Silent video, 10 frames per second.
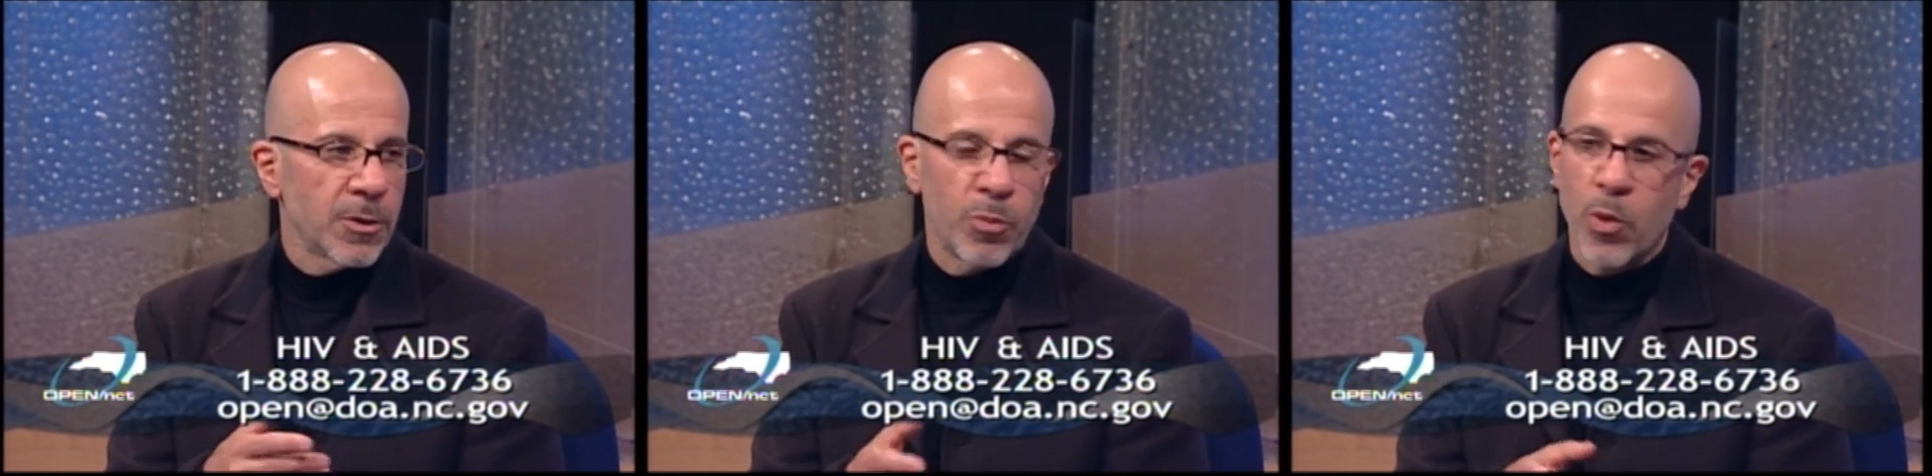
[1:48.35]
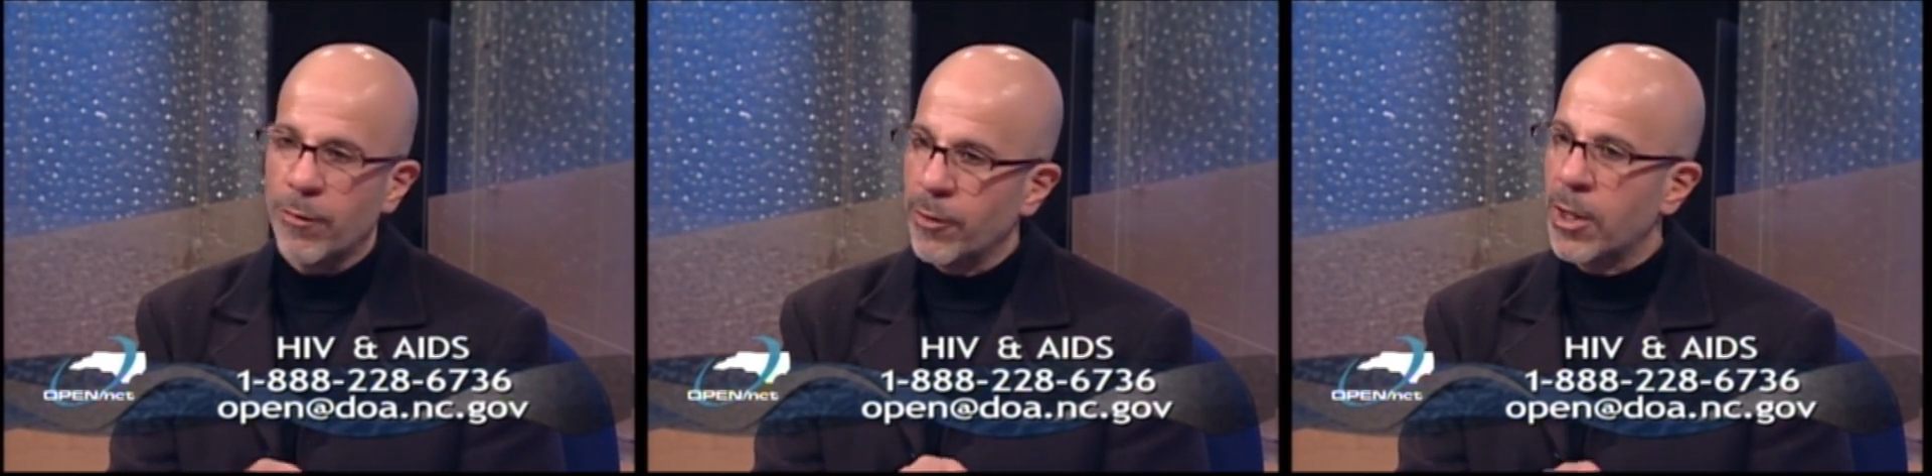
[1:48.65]

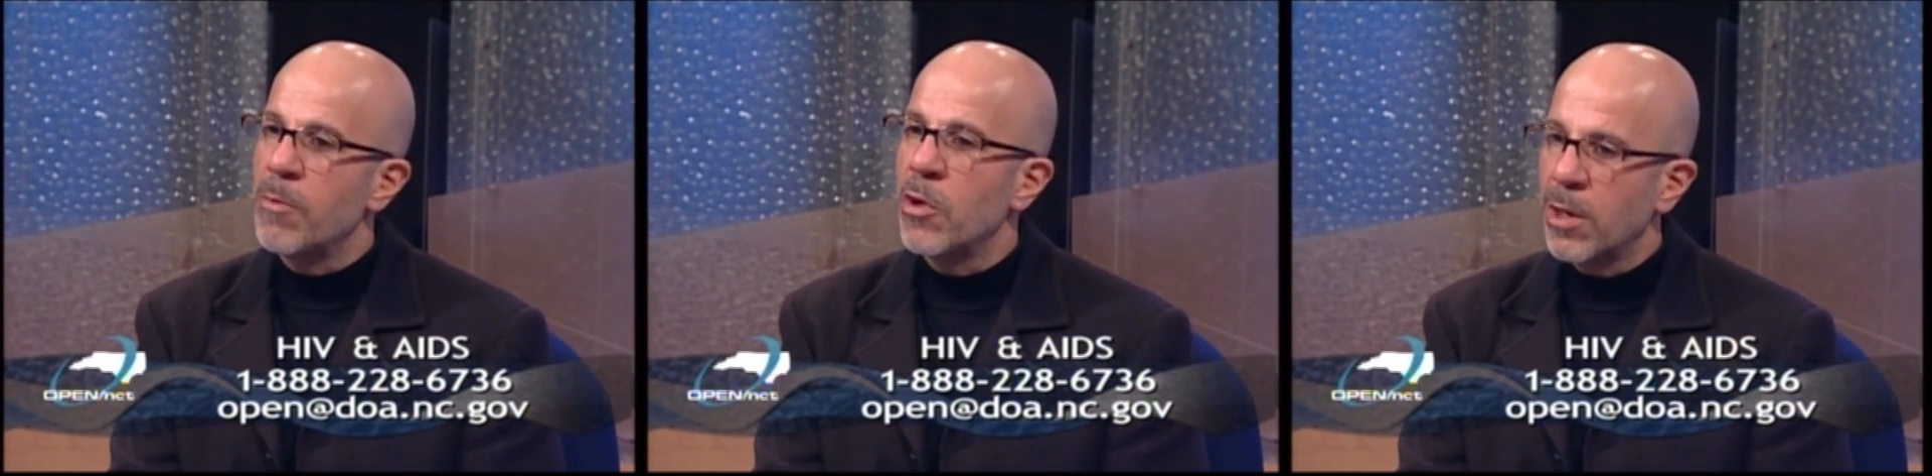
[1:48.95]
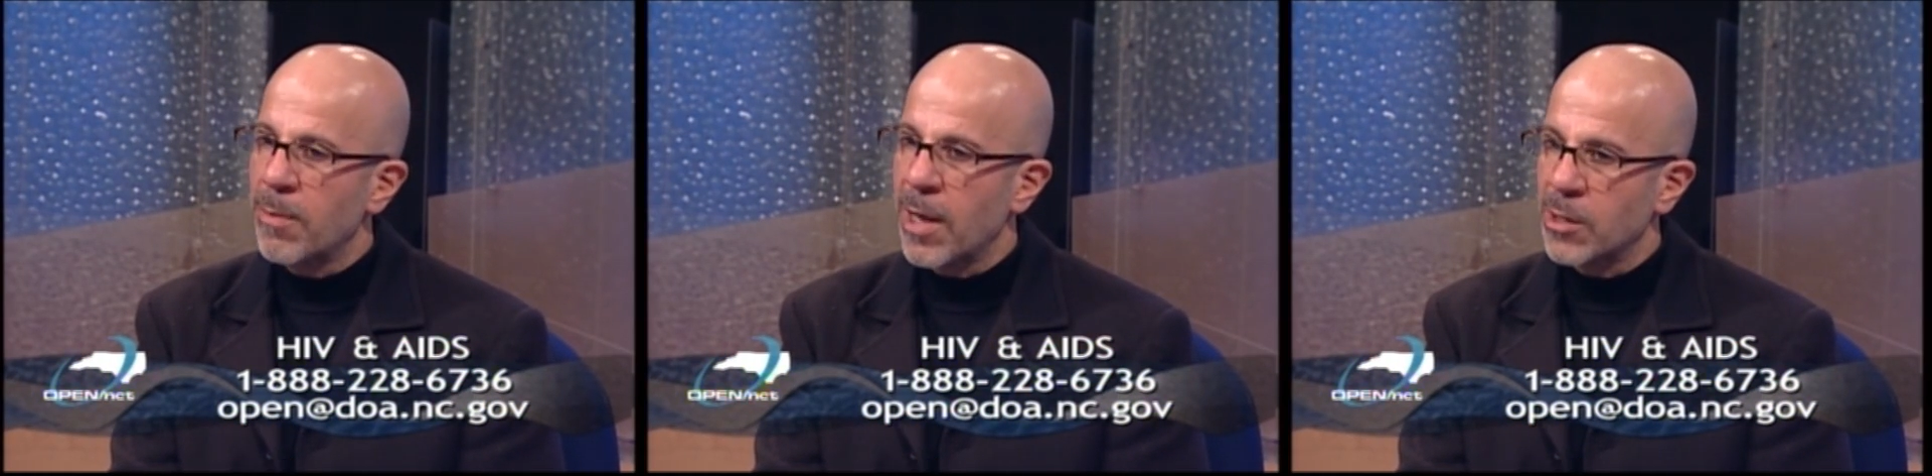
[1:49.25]
support for
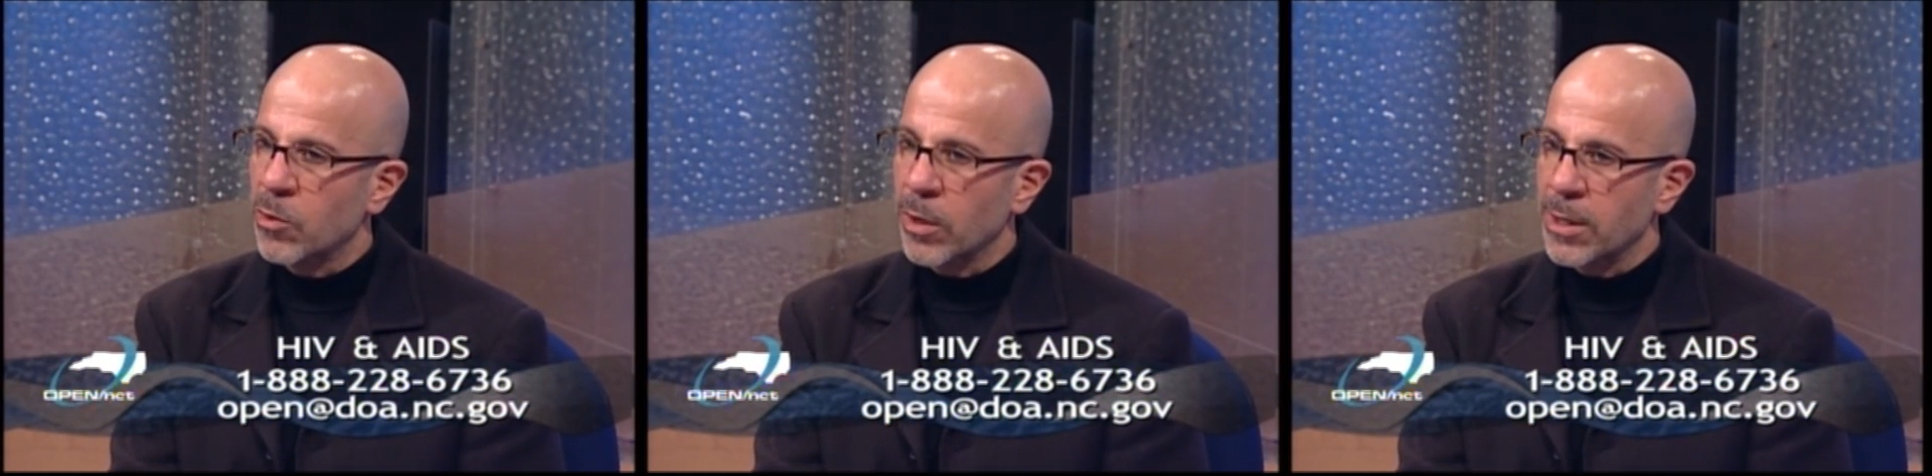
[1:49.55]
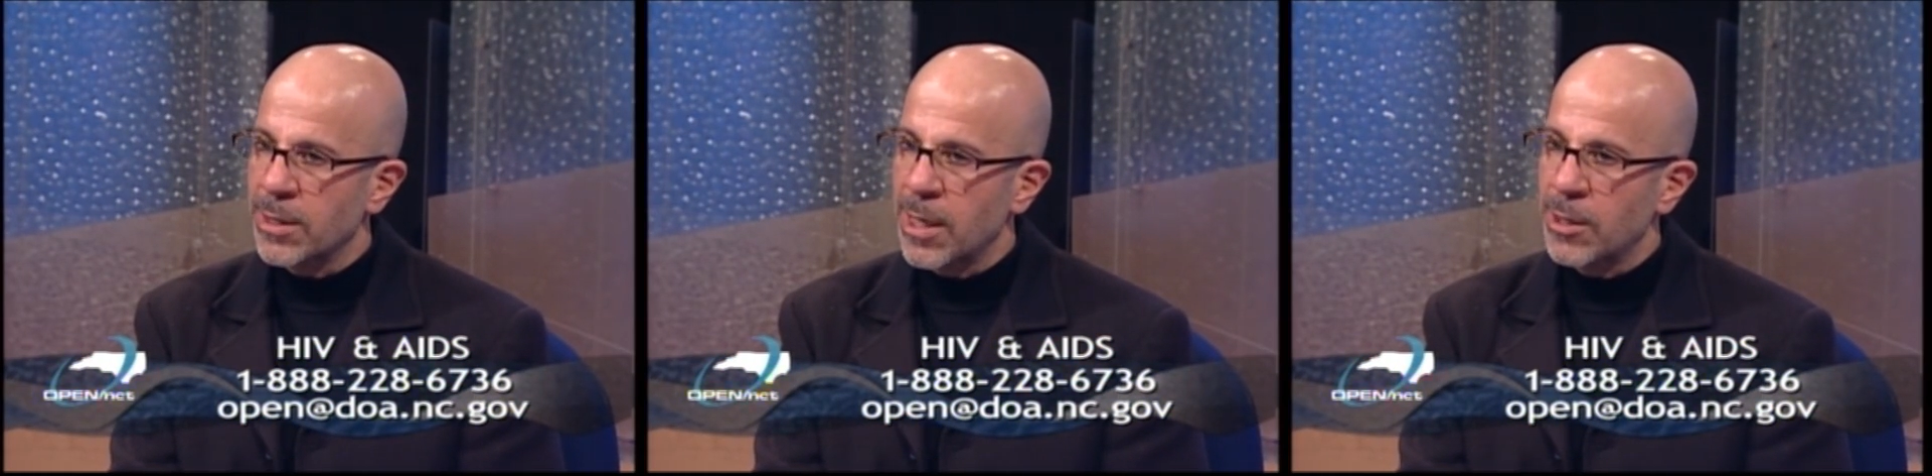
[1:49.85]
community based
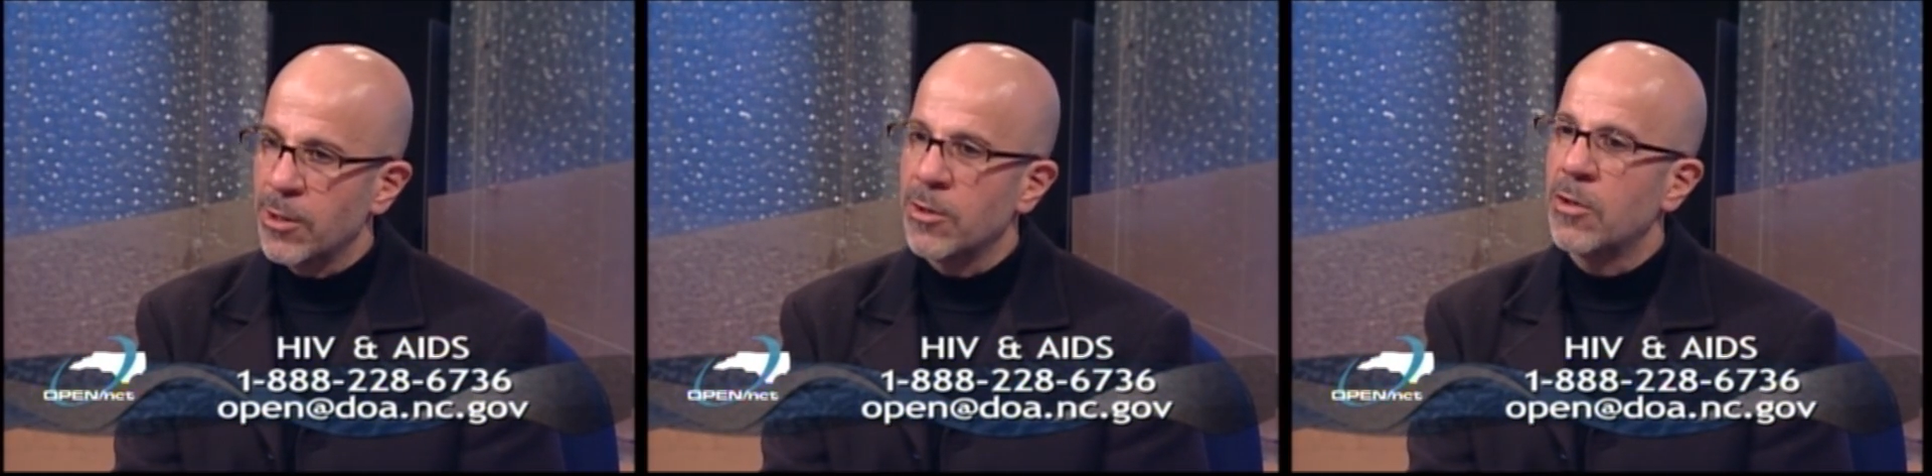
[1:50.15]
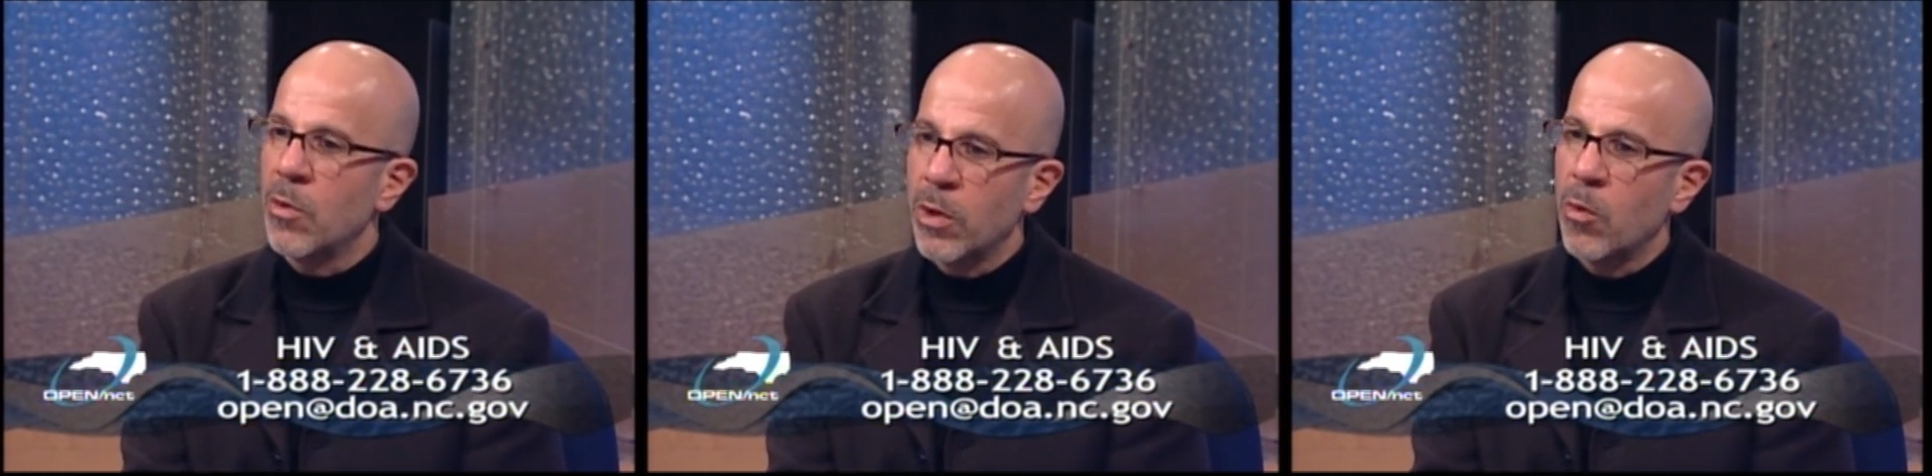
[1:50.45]
organizations
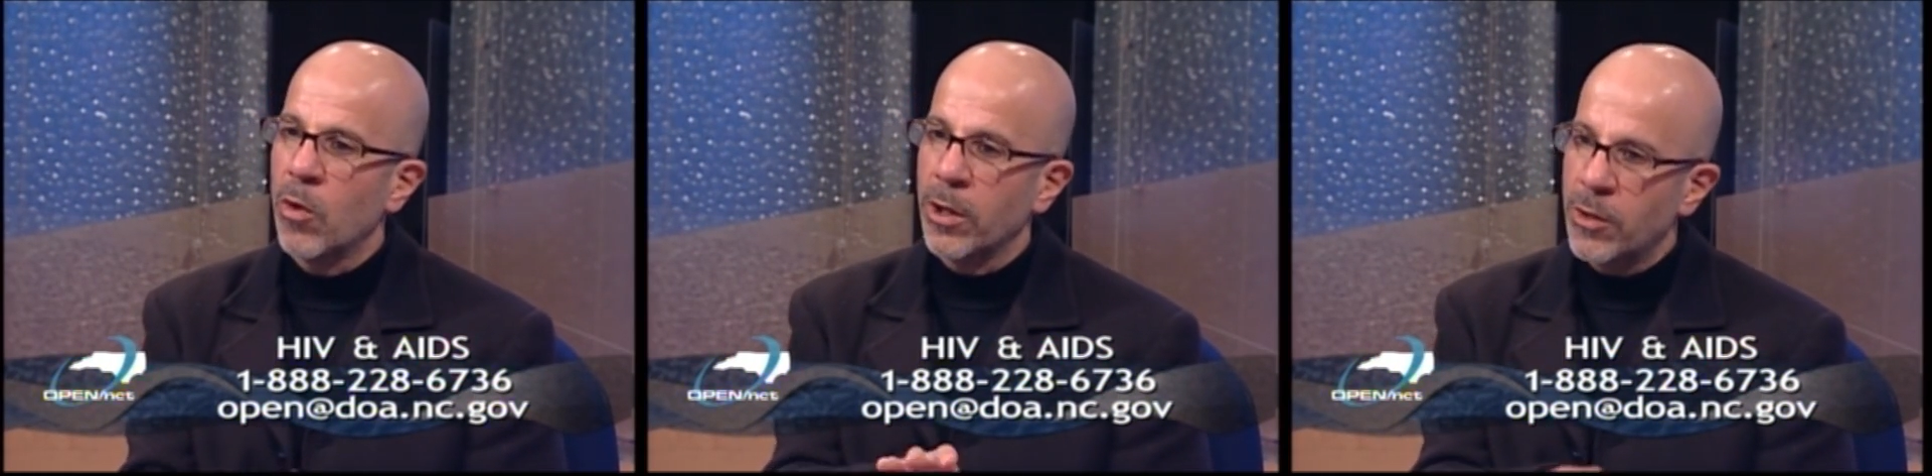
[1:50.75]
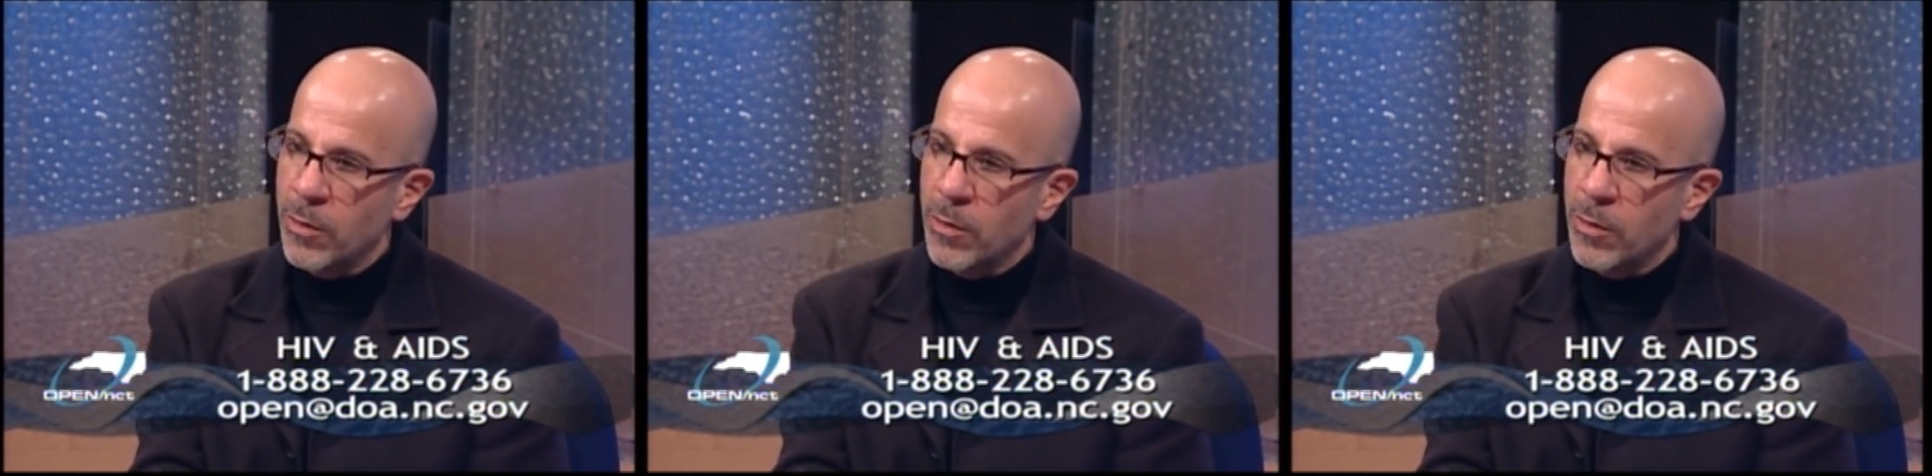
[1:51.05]
doing work,